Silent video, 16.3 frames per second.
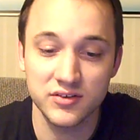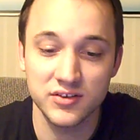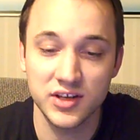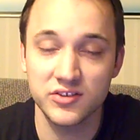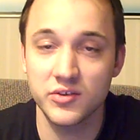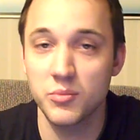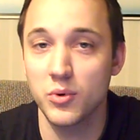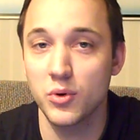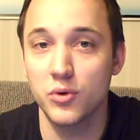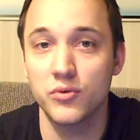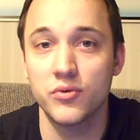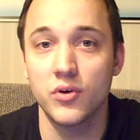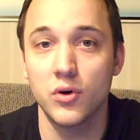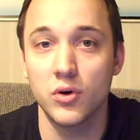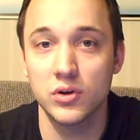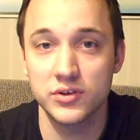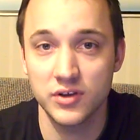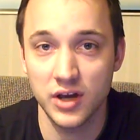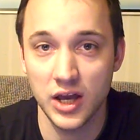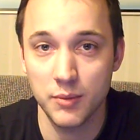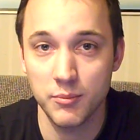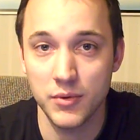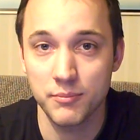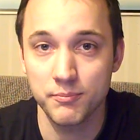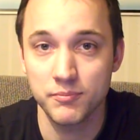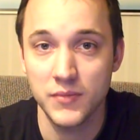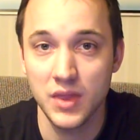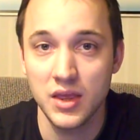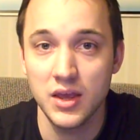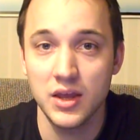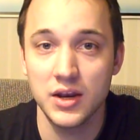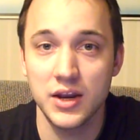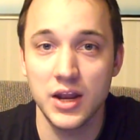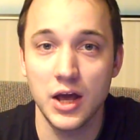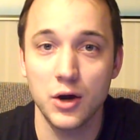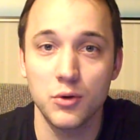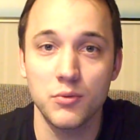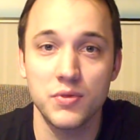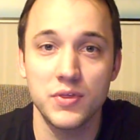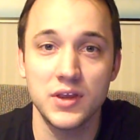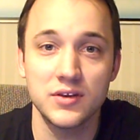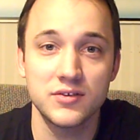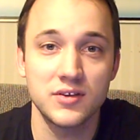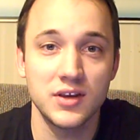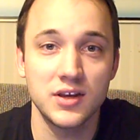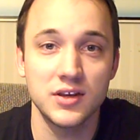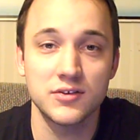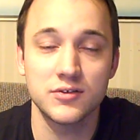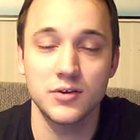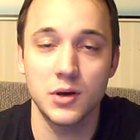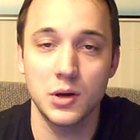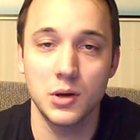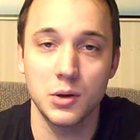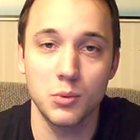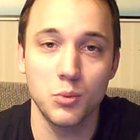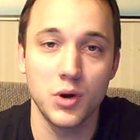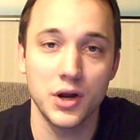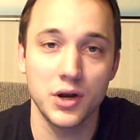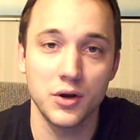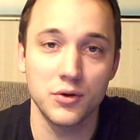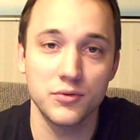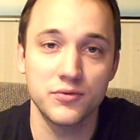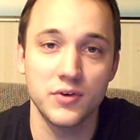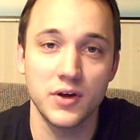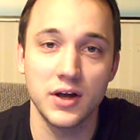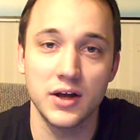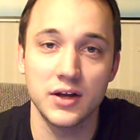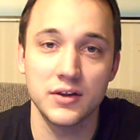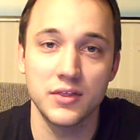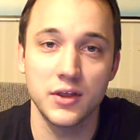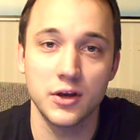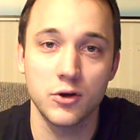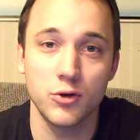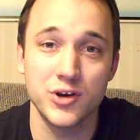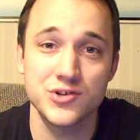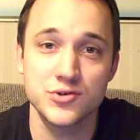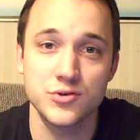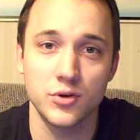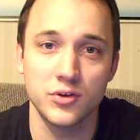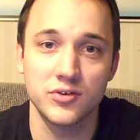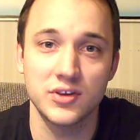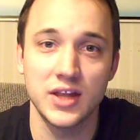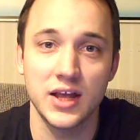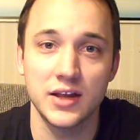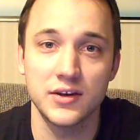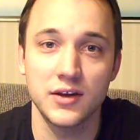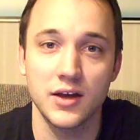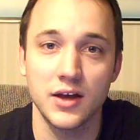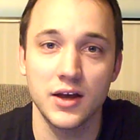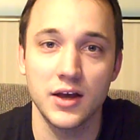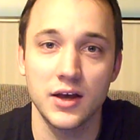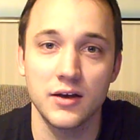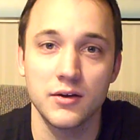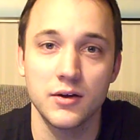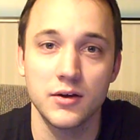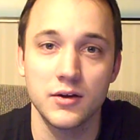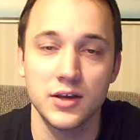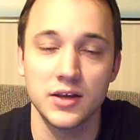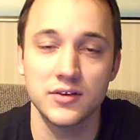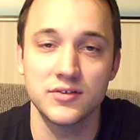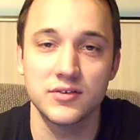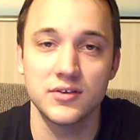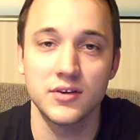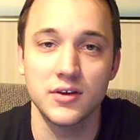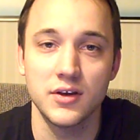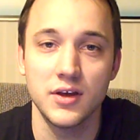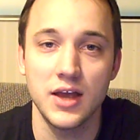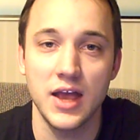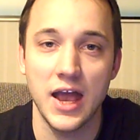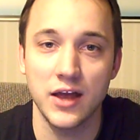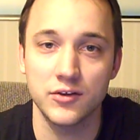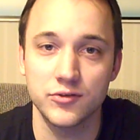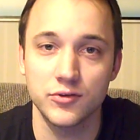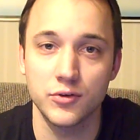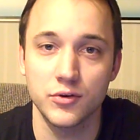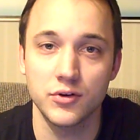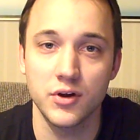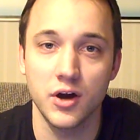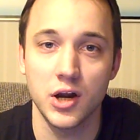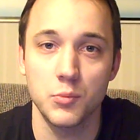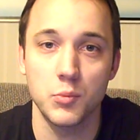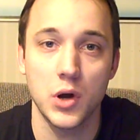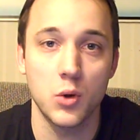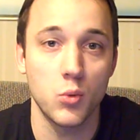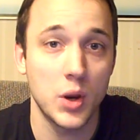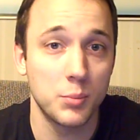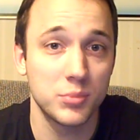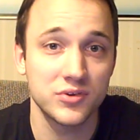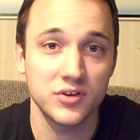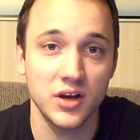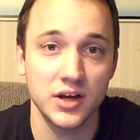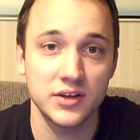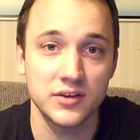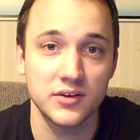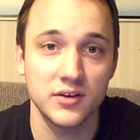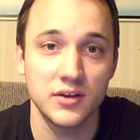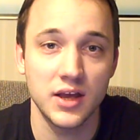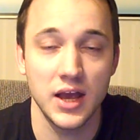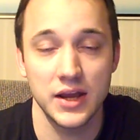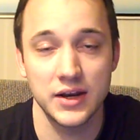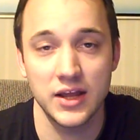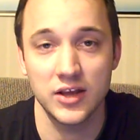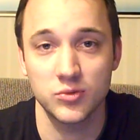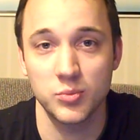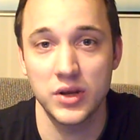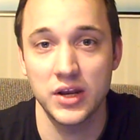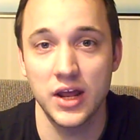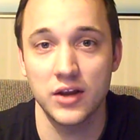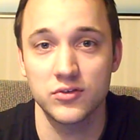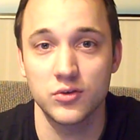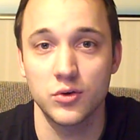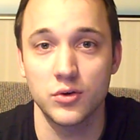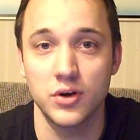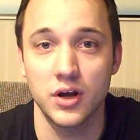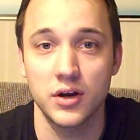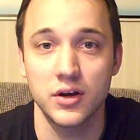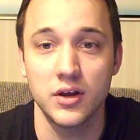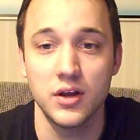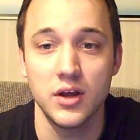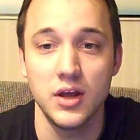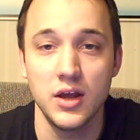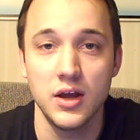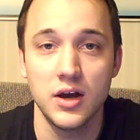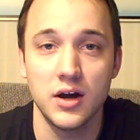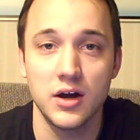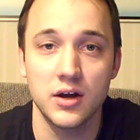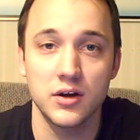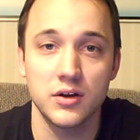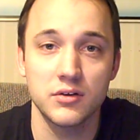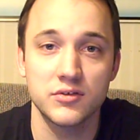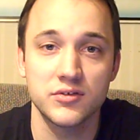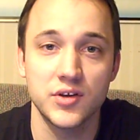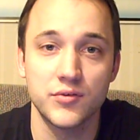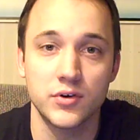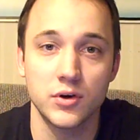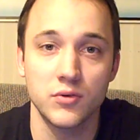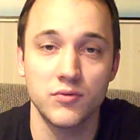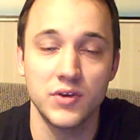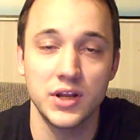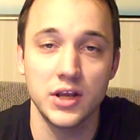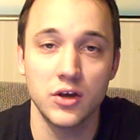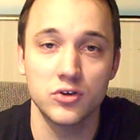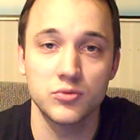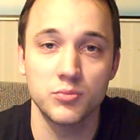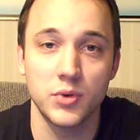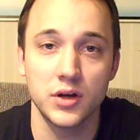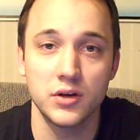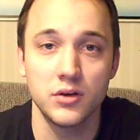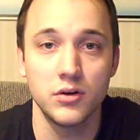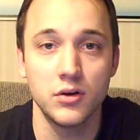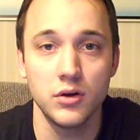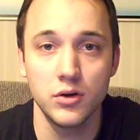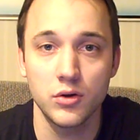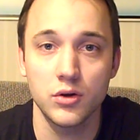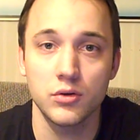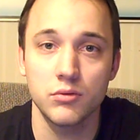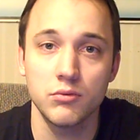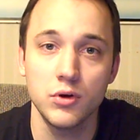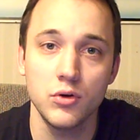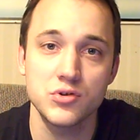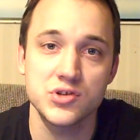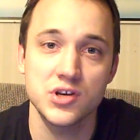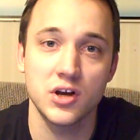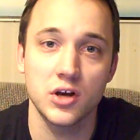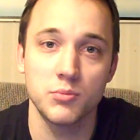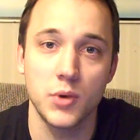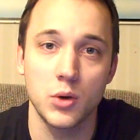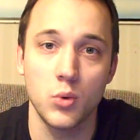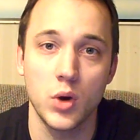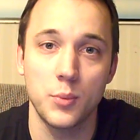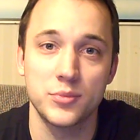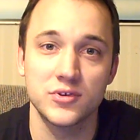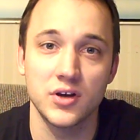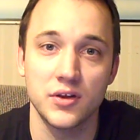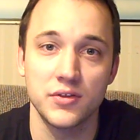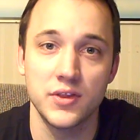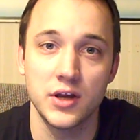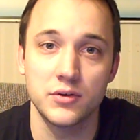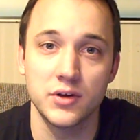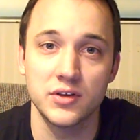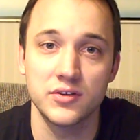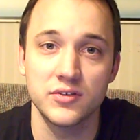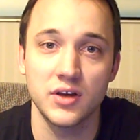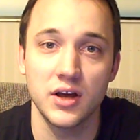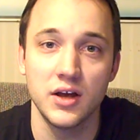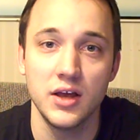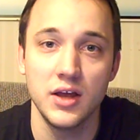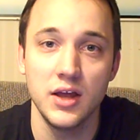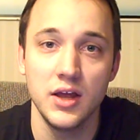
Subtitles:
system of all time? Now, this is one of the questions that is answered on my website and has been answered on several videos, but go check out my website. There is a